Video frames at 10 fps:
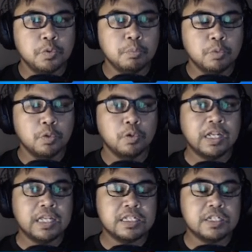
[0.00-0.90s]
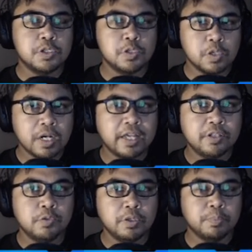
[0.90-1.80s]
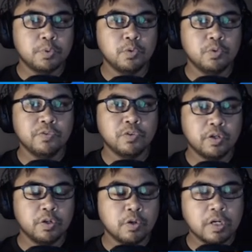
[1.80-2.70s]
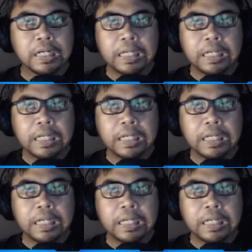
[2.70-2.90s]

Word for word: more or less try to improve on, or